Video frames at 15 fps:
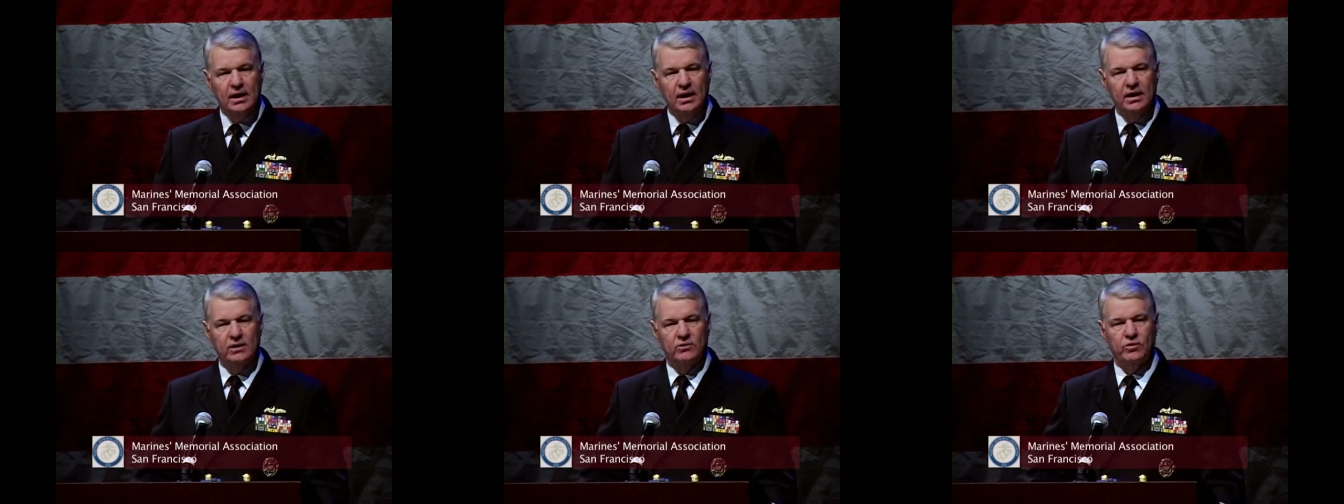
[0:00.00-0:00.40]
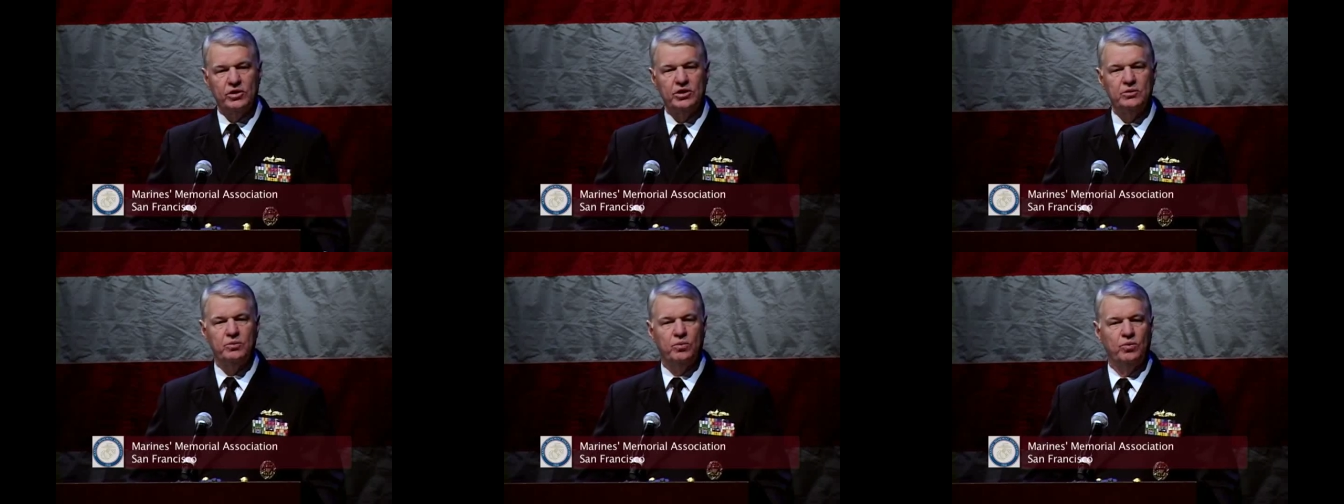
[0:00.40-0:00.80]
I
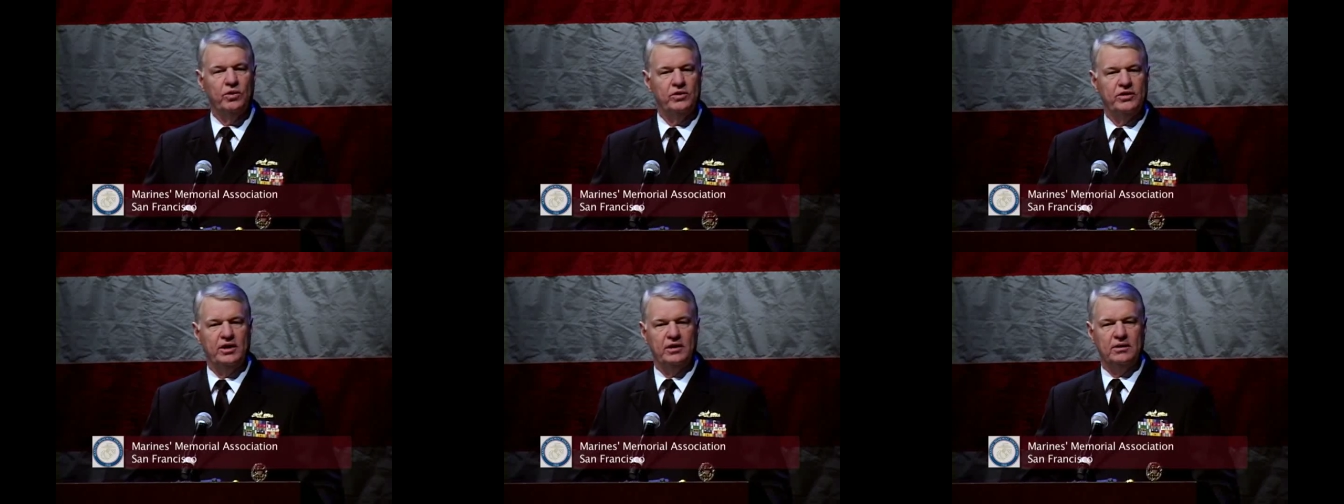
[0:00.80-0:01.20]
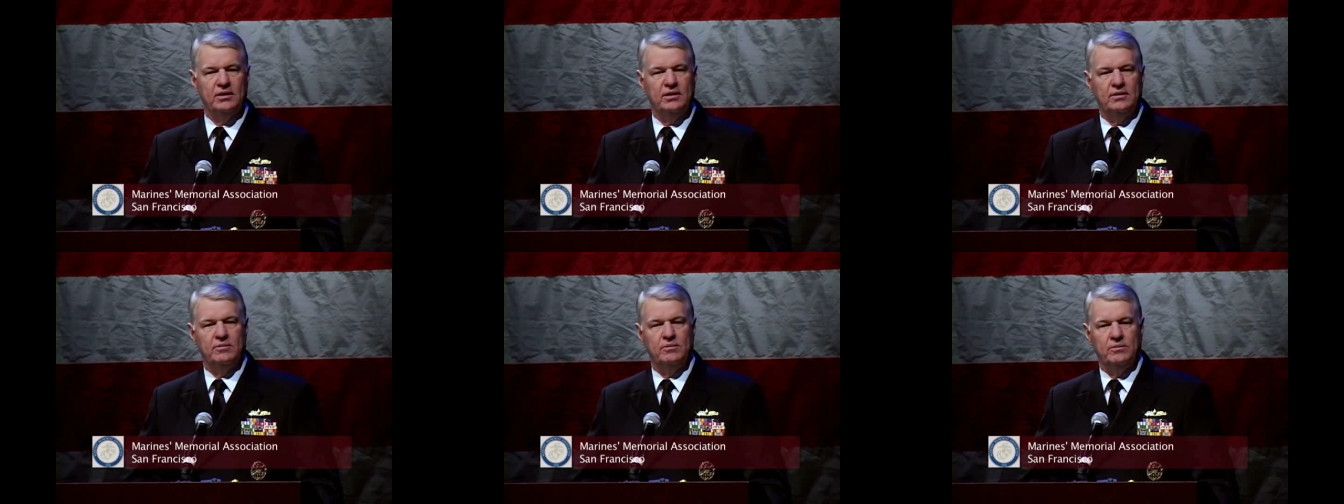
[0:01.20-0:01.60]
agree with that
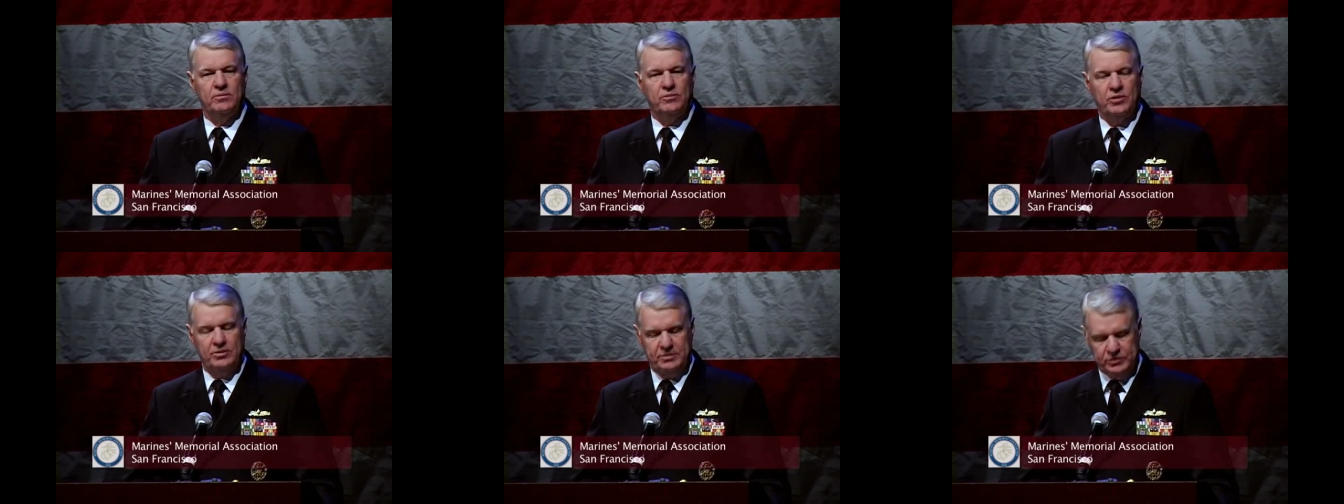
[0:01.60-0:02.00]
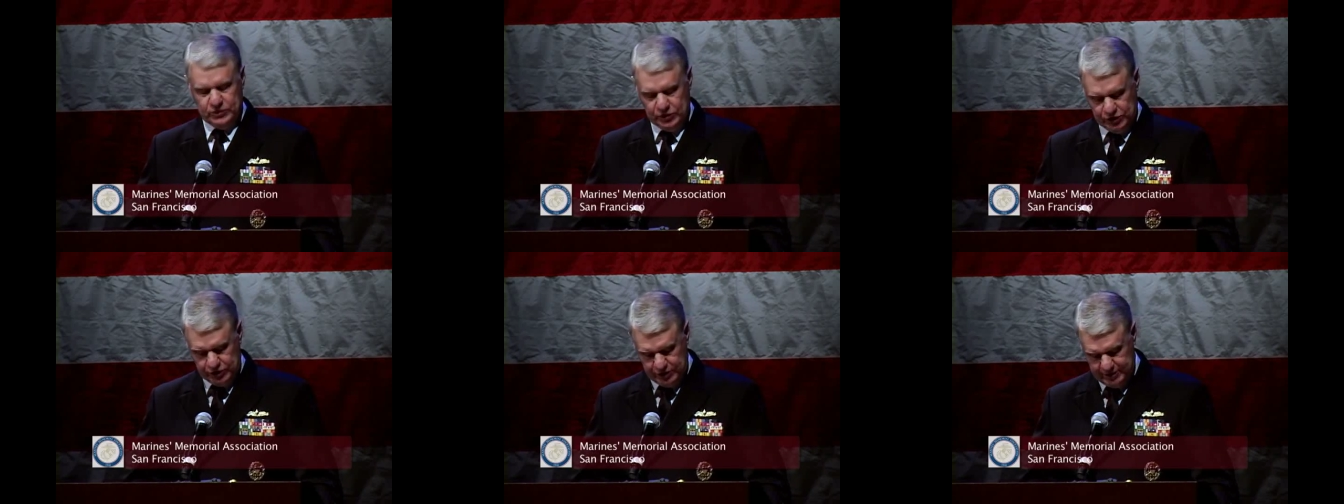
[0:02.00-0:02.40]

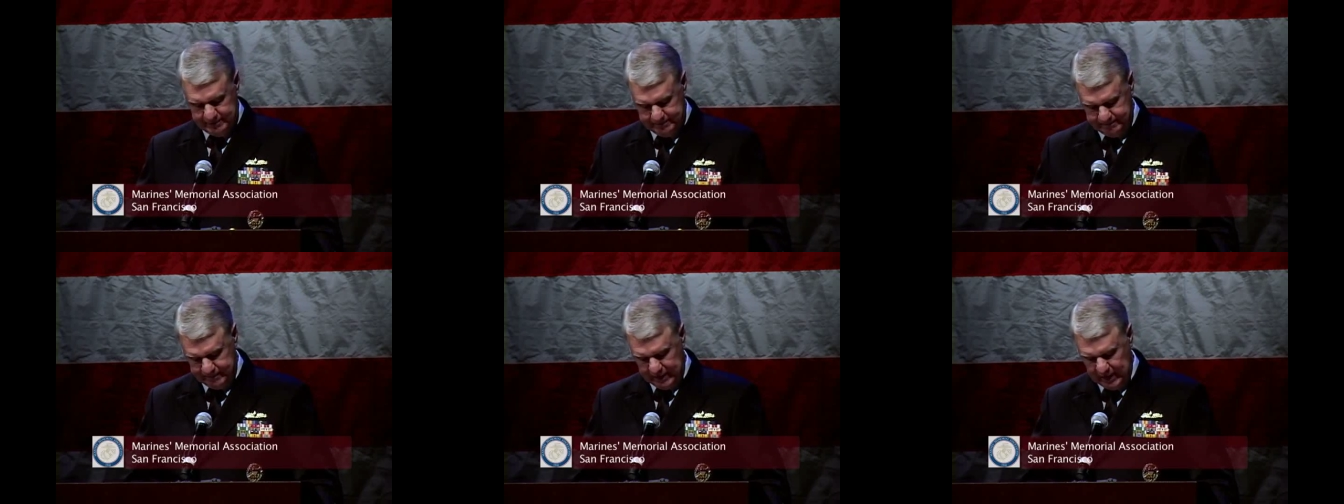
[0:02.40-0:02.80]
proposition,